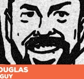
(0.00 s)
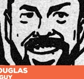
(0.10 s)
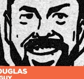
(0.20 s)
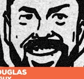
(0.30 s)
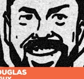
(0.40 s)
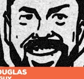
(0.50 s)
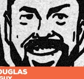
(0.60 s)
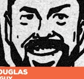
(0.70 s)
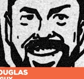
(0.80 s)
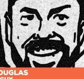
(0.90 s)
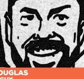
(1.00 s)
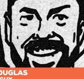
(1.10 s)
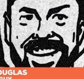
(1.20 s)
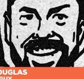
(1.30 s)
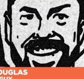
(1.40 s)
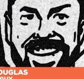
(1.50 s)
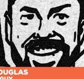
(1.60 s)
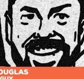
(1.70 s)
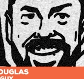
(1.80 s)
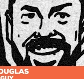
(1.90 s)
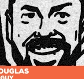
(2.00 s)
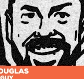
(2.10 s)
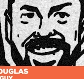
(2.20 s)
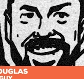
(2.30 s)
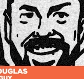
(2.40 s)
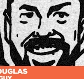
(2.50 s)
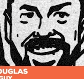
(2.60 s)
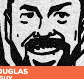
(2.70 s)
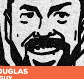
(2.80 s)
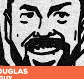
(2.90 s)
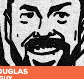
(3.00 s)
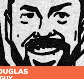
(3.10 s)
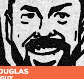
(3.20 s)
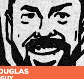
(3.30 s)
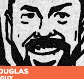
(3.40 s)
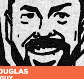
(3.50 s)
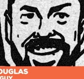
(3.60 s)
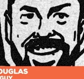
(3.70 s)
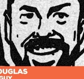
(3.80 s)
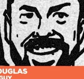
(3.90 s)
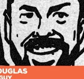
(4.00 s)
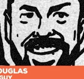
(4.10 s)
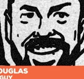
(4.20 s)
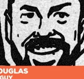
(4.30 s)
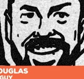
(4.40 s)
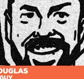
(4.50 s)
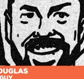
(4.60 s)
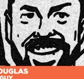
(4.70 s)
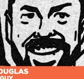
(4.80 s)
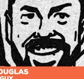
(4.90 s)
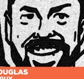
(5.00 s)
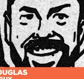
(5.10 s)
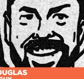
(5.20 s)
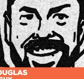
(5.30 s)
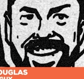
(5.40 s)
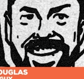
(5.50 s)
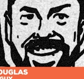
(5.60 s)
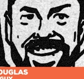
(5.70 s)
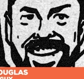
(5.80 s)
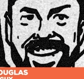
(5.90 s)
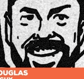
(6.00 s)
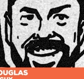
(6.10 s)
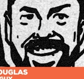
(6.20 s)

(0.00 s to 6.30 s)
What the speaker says: [no speech]